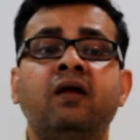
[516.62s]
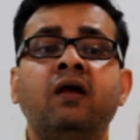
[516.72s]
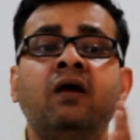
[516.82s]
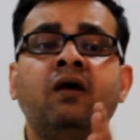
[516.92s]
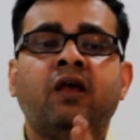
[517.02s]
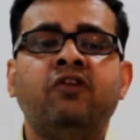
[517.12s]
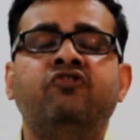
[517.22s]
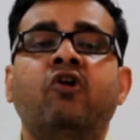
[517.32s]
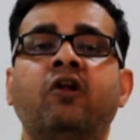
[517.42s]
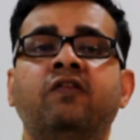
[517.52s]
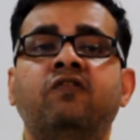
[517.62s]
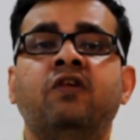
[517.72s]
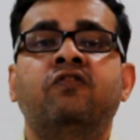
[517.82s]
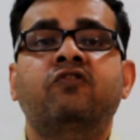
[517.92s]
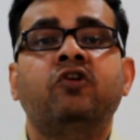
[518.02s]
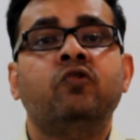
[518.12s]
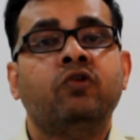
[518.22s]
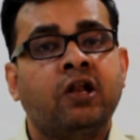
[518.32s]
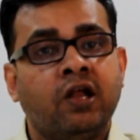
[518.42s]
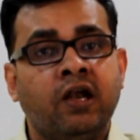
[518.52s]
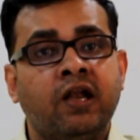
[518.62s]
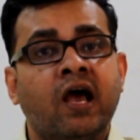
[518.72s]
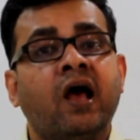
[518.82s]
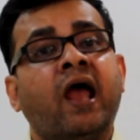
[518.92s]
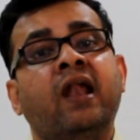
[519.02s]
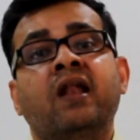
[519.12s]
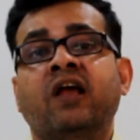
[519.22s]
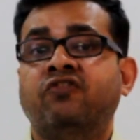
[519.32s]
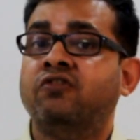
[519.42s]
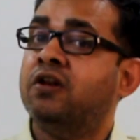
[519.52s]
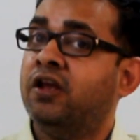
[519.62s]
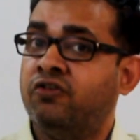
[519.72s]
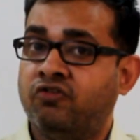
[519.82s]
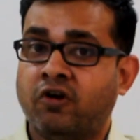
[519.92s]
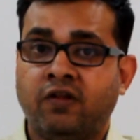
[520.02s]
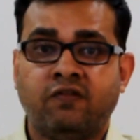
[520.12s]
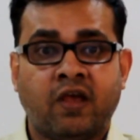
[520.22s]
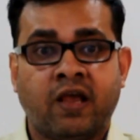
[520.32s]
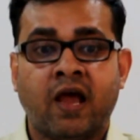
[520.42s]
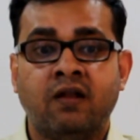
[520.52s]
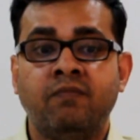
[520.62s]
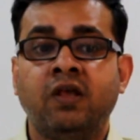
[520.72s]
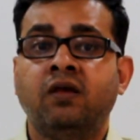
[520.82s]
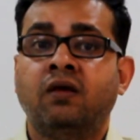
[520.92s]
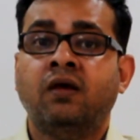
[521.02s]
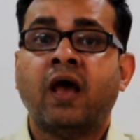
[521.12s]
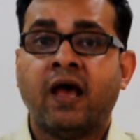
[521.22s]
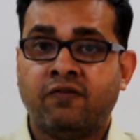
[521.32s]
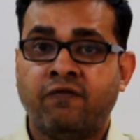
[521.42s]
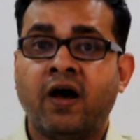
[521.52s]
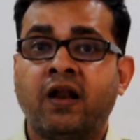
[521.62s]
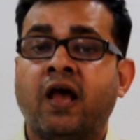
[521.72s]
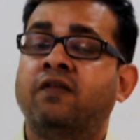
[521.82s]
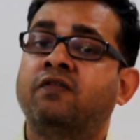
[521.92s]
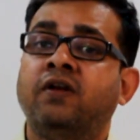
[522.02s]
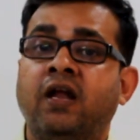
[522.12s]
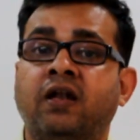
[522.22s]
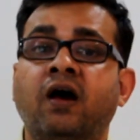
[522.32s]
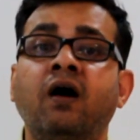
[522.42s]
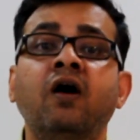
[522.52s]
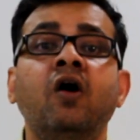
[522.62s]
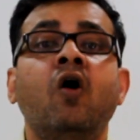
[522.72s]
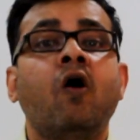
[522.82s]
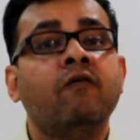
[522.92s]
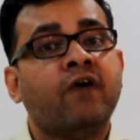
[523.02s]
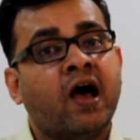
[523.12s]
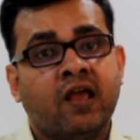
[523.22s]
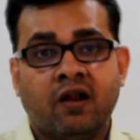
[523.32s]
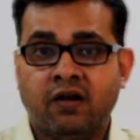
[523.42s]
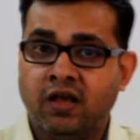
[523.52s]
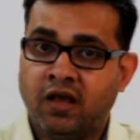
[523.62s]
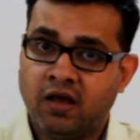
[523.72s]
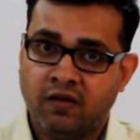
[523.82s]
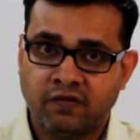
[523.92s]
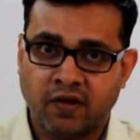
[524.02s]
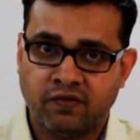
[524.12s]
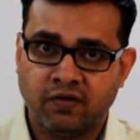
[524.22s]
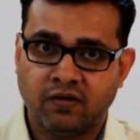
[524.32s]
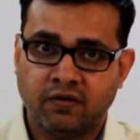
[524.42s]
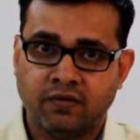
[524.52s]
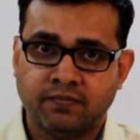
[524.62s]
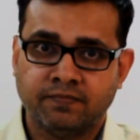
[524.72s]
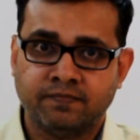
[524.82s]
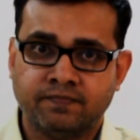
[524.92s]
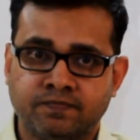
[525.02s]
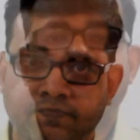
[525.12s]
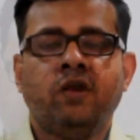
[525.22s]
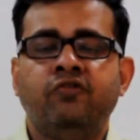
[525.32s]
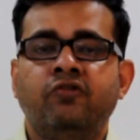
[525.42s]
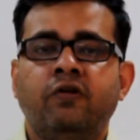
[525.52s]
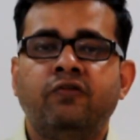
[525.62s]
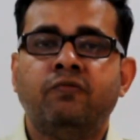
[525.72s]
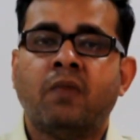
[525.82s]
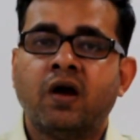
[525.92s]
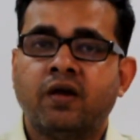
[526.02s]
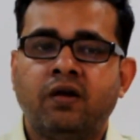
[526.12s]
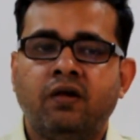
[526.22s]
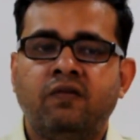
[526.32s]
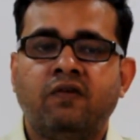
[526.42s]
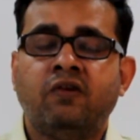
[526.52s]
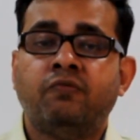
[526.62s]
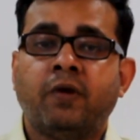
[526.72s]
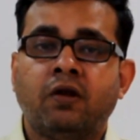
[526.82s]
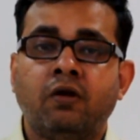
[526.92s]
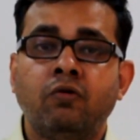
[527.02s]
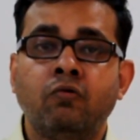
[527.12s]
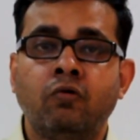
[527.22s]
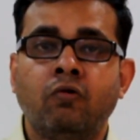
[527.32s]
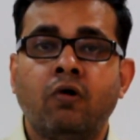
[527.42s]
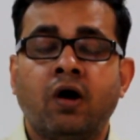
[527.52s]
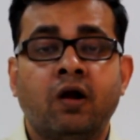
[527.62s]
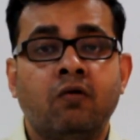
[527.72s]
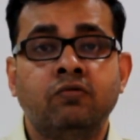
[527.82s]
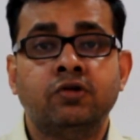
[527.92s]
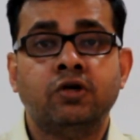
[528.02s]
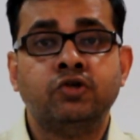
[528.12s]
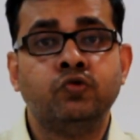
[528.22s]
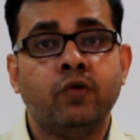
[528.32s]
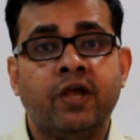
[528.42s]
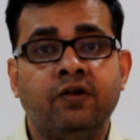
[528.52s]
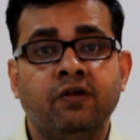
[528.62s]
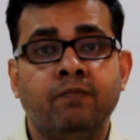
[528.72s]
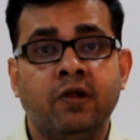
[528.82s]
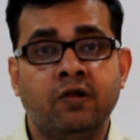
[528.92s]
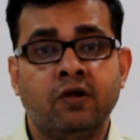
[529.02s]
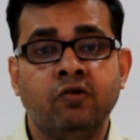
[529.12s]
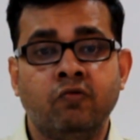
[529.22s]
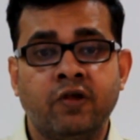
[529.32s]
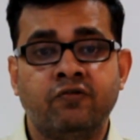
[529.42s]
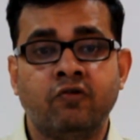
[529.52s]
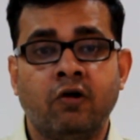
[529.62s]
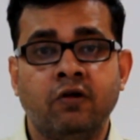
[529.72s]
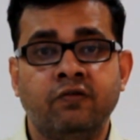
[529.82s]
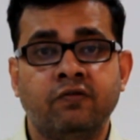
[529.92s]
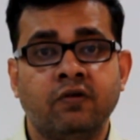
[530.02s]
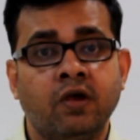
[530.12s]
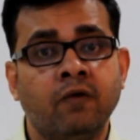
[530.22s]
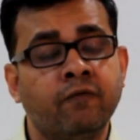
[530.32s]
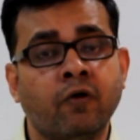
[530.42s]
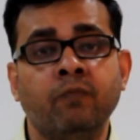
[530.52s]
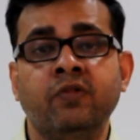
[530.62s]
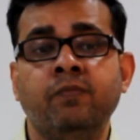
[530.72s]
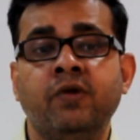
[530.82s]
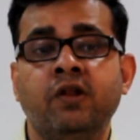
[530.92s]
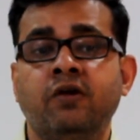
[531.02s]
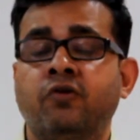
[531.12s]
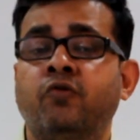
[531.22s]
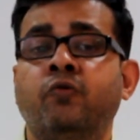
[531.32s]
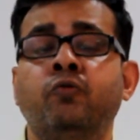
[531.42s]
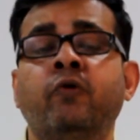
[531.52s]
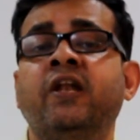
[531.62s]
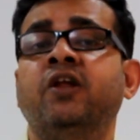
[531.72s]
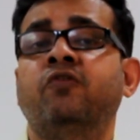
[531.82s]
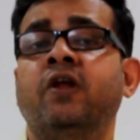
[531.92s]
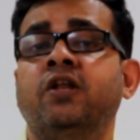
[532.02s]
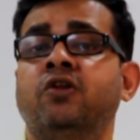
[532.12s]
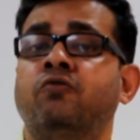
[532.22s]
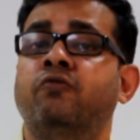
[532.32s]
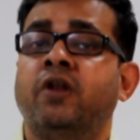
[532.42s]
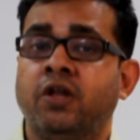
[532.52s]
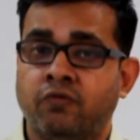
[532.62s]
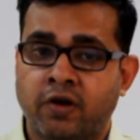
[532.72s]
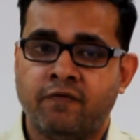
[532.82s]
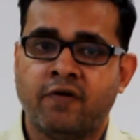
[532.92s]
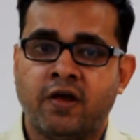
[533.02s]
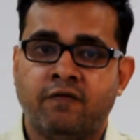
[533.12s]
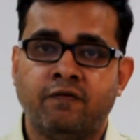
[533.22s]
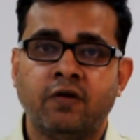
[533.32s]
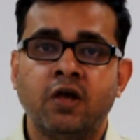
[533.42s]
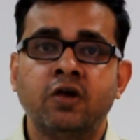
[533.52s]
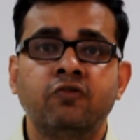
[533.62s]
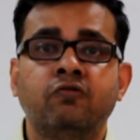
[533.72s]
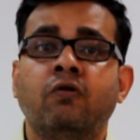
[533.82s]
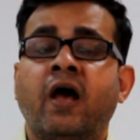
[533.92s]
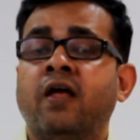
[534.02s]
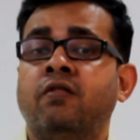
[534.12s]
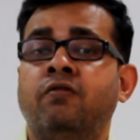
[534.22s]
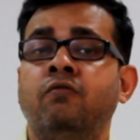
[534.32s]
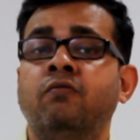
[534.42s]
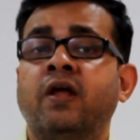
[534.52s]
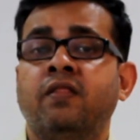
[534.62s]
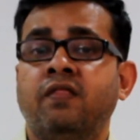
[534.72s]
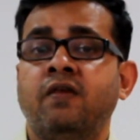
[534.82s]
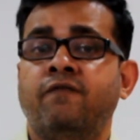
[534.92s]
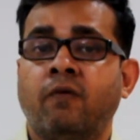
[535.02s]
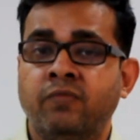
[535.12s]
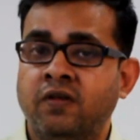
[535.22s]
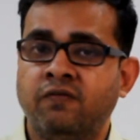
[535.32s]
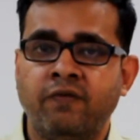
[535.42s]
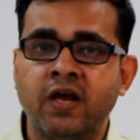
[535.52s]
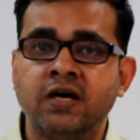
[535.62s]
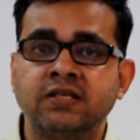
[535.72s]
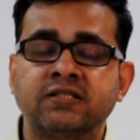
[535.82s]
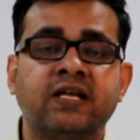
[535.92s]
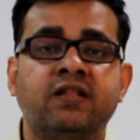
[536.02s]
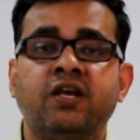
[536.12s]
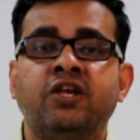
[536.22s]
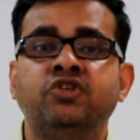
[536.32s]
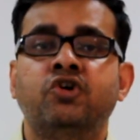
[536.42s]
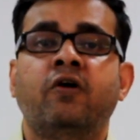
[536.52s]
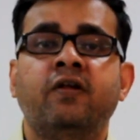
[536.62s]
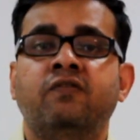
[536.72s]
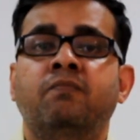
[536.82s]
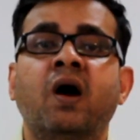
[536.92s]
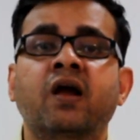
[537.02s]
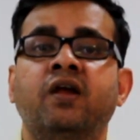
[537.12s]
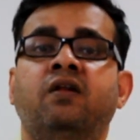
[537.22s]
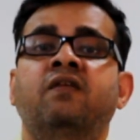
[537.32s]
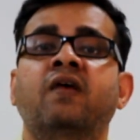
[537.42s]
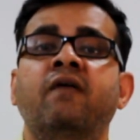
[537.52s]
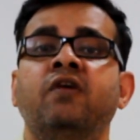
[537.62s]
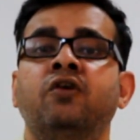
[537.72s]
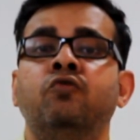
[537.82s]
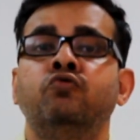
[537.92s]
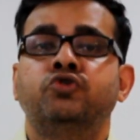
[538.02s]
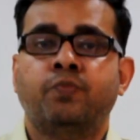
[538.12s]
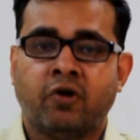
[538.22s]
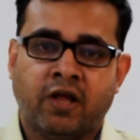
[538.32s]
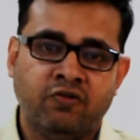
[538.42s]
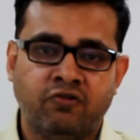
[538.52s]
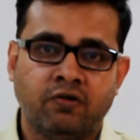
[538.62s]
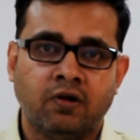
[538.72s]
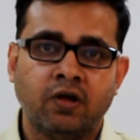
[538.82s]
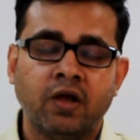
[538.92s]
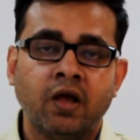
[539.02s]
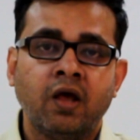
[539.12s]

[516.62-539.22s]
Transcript: Insurance Institute in India and National Insurance Academy as far as the data of IRDA is considered. Insurance market is expected to grow around $280 billion from the period 2020 to 2025. So as you can see from these figures that the insurance market is having huge potential.